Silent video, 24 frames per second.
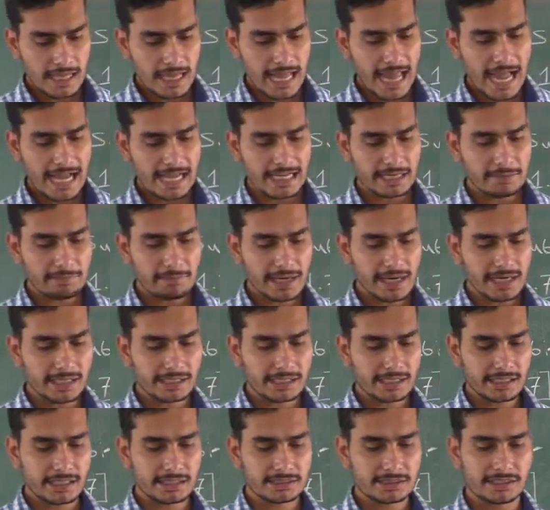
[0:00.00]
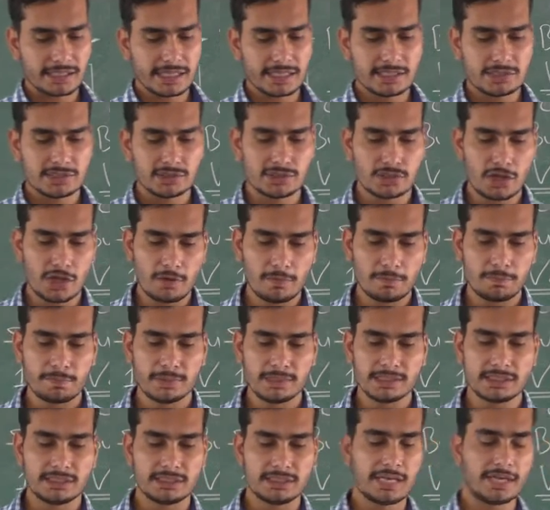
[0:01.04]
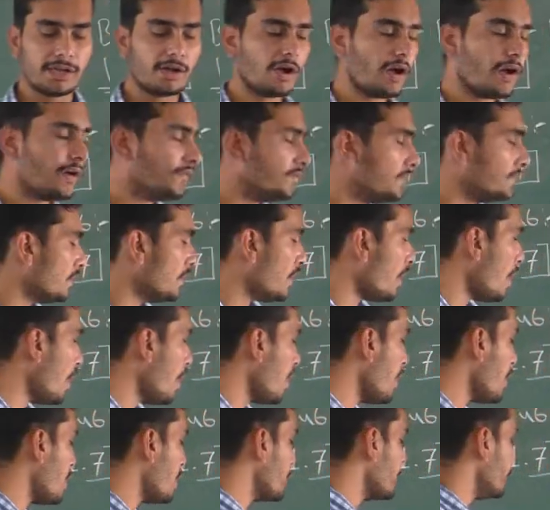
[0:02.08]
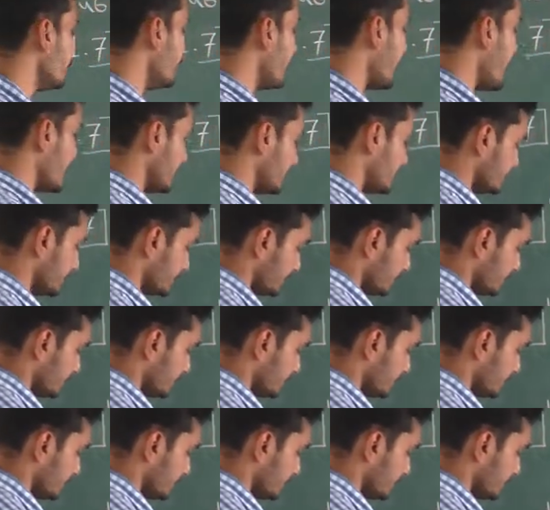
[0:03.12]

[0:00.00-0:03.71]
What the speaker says: agreement in a sense of mistake of law or fact.